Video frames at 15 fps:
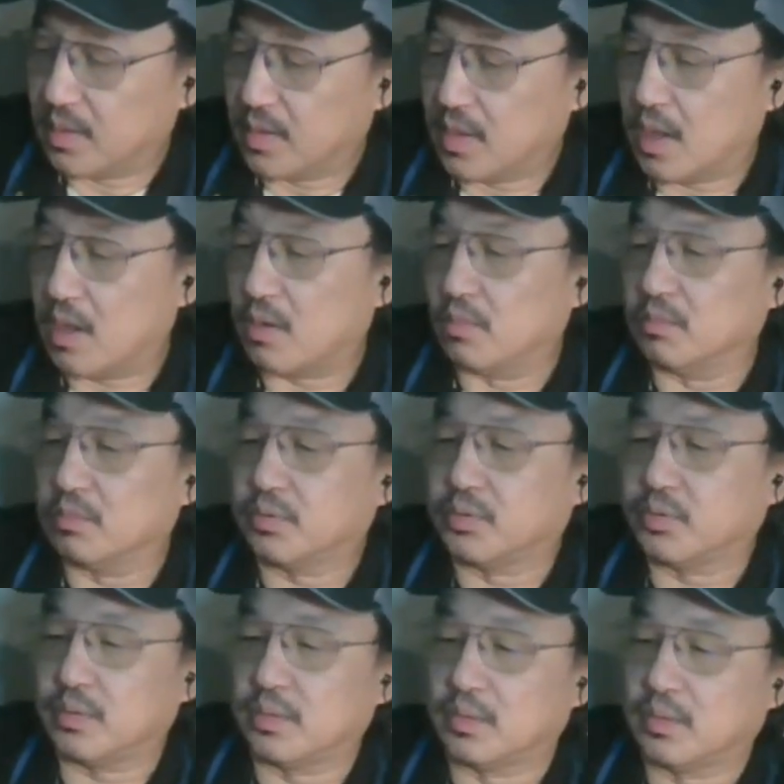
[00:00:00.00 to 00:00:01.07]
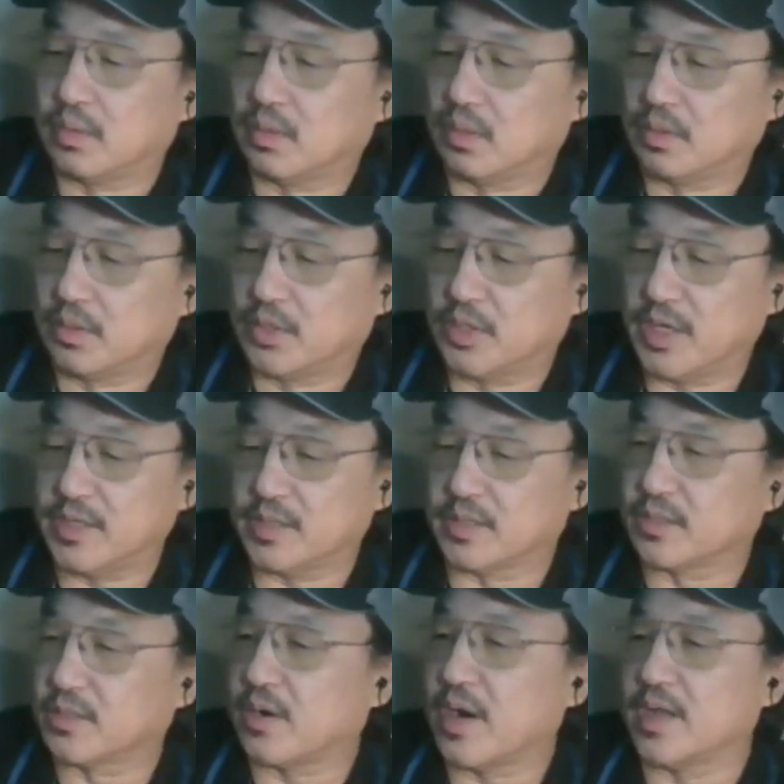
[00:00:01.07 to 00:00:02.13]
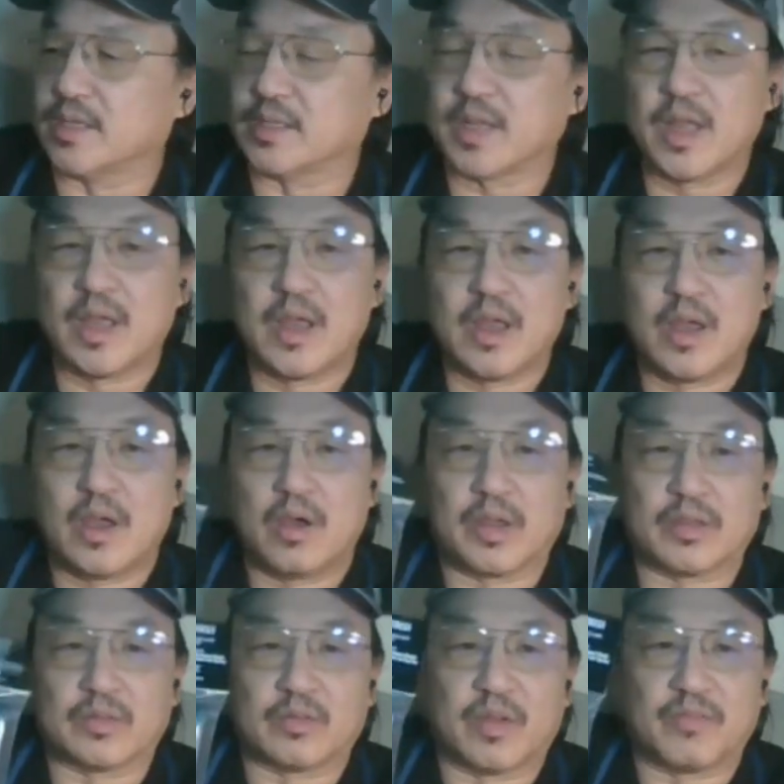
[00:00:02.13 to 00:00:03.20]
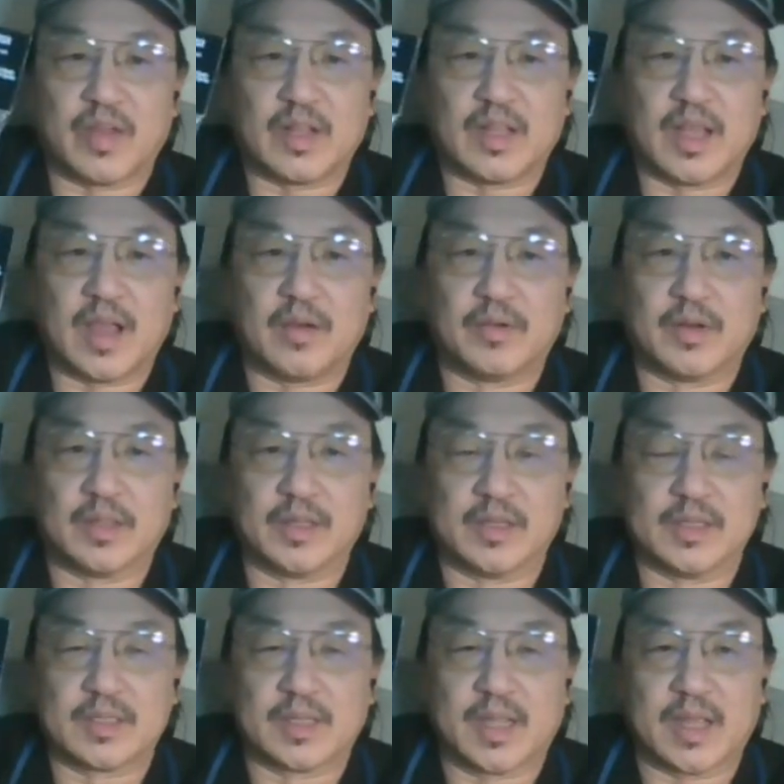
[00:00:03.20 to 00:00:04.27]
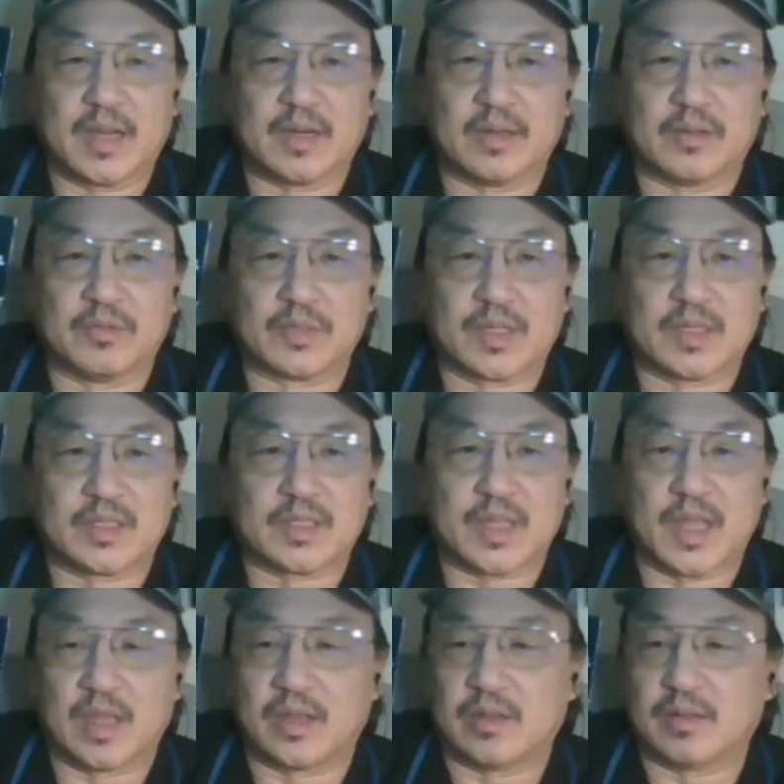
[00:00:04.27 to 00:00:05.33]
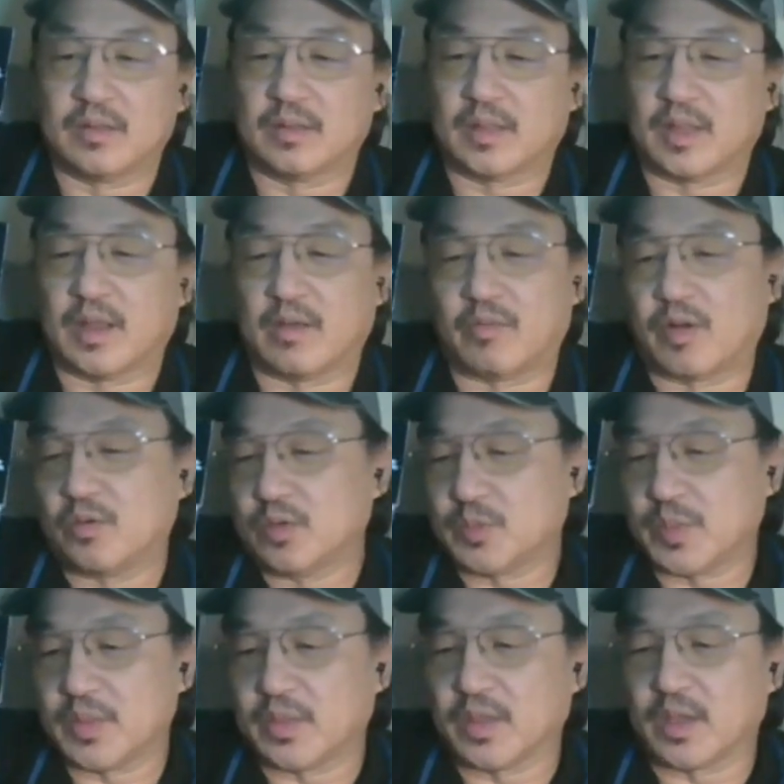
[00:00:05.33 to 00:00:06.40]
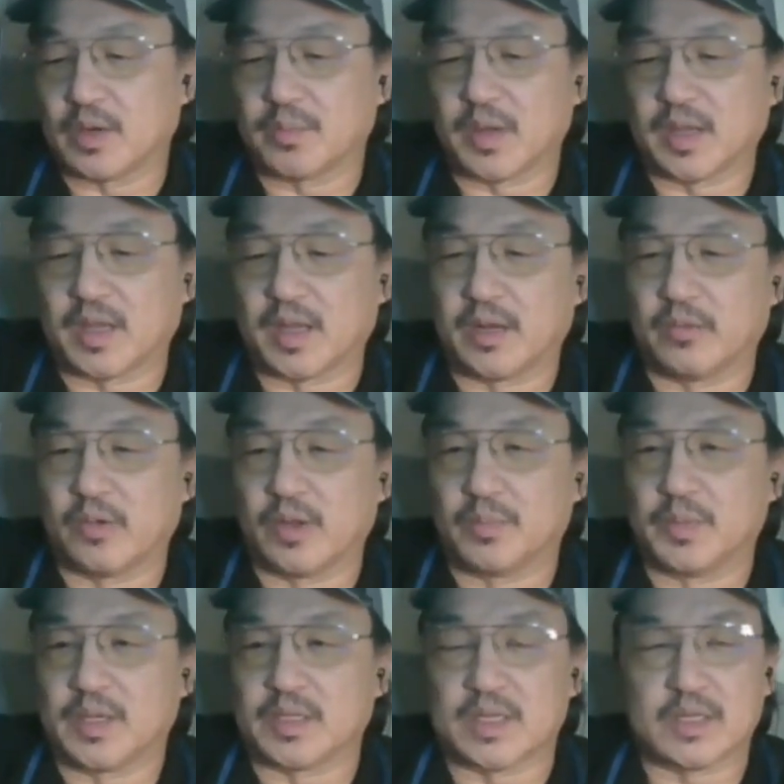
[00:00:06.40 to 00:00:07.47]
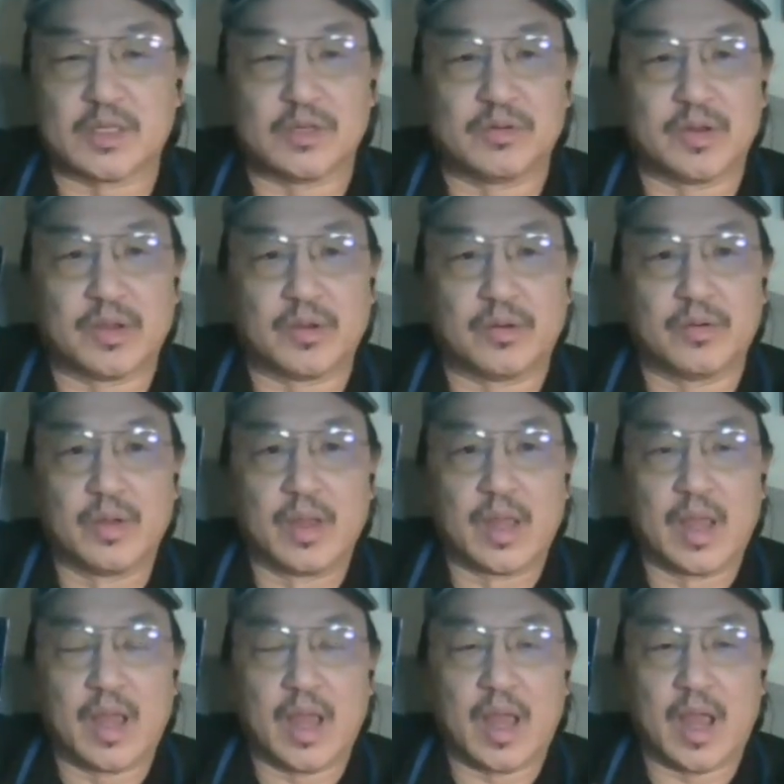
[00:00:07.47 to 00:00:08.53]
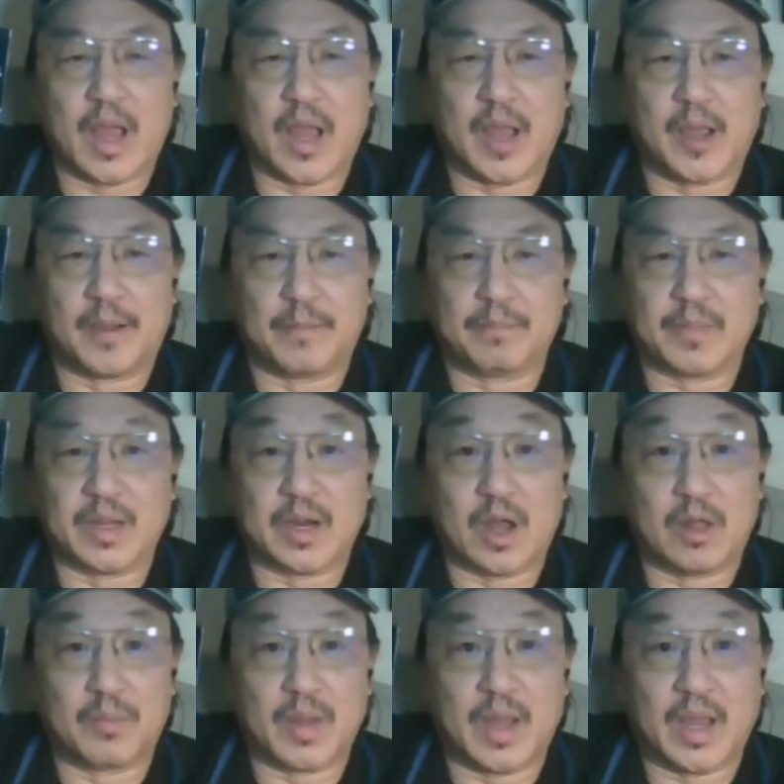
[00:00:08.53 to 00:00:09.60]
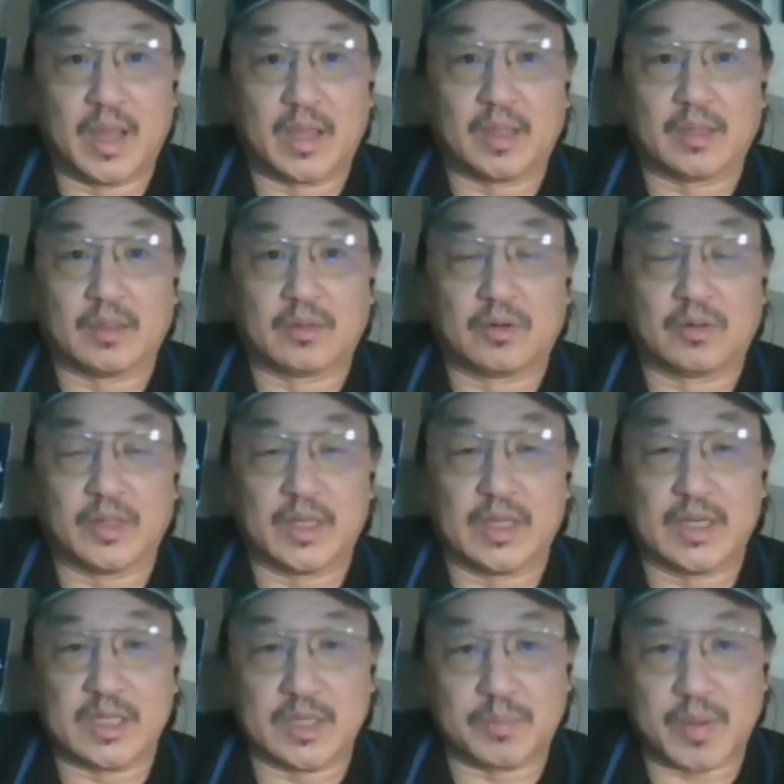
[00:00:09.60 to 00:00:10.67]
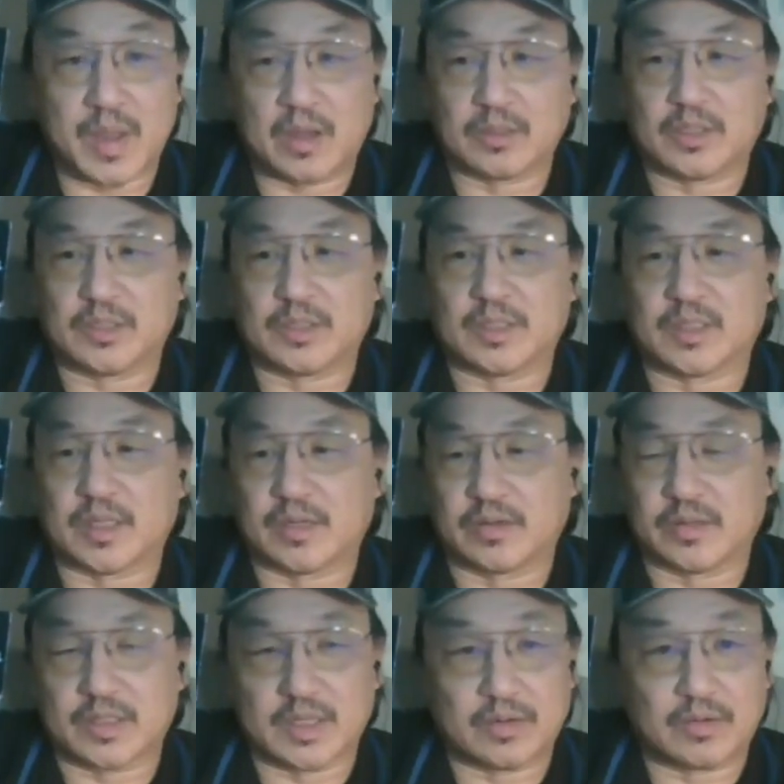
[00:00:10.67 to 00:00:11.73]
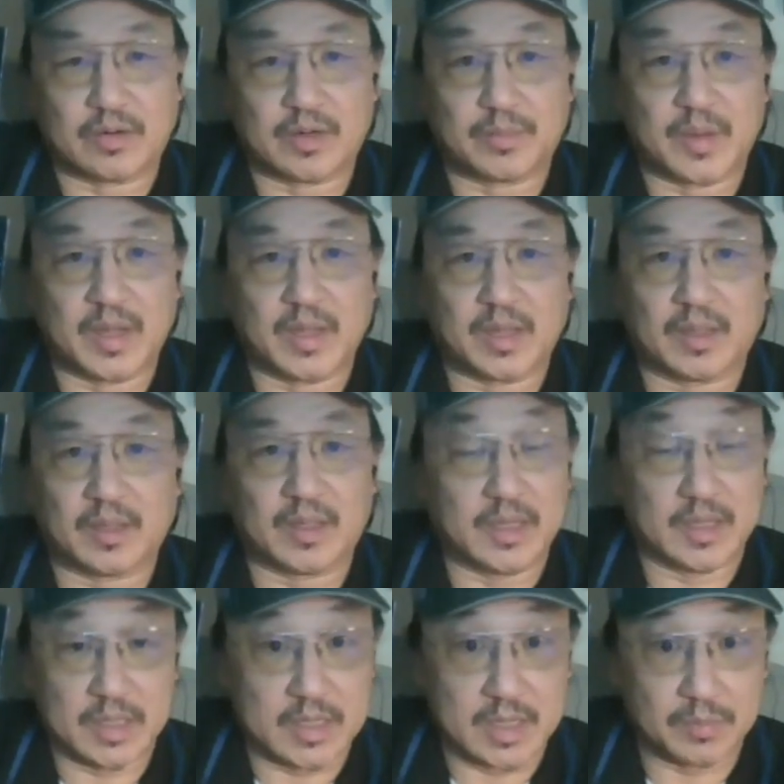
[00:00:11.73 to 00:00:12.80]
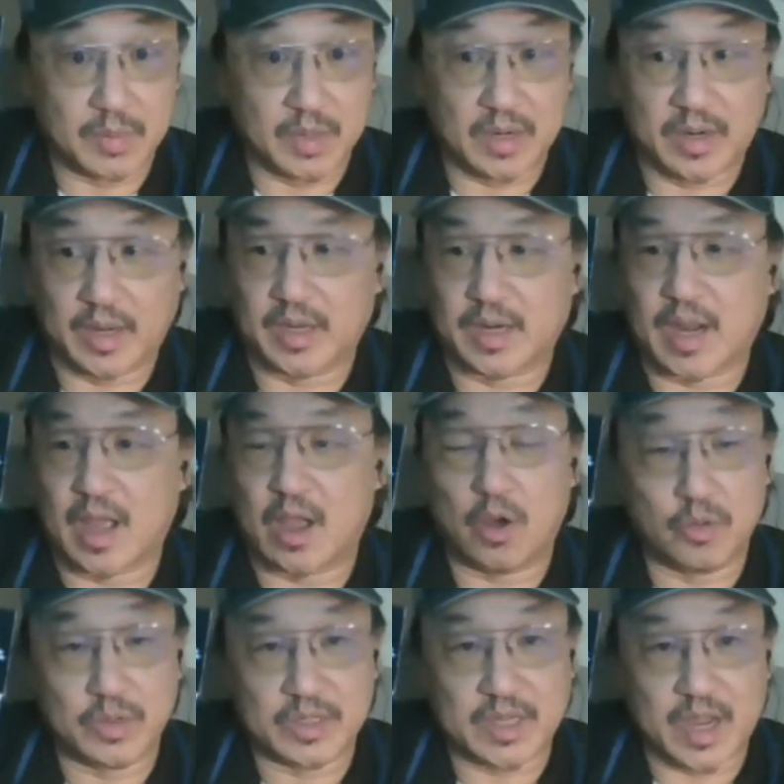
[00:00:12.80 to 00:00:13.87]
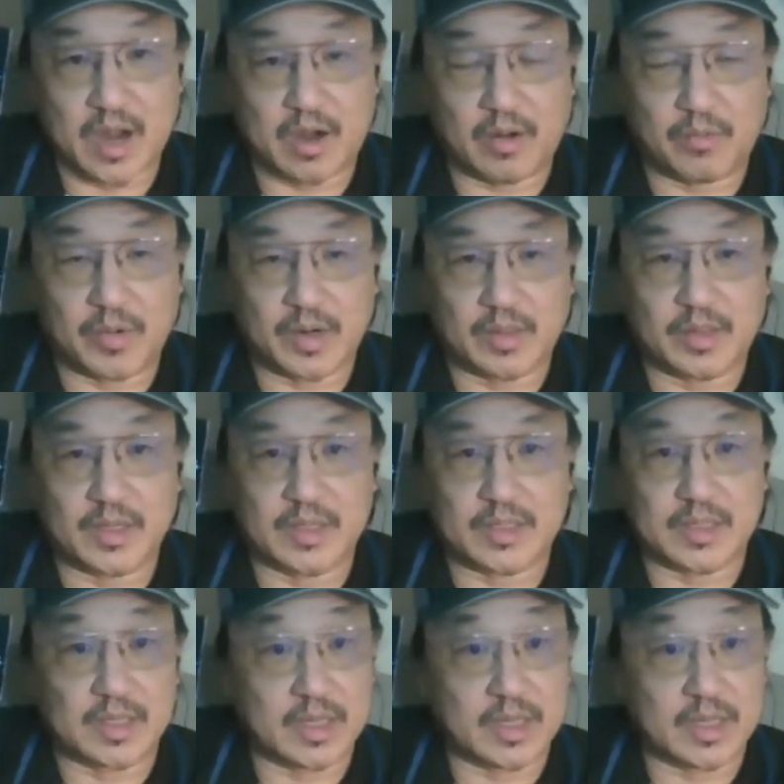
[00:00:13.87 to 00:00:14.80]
Oh, Jesus Christ. Okay, so I finally got one of these. Again, it was on sale. I've always been thinking about getting one because, as you know, in all my little EDC pouches, et cetera, my EDC period, I always carry one of these, and they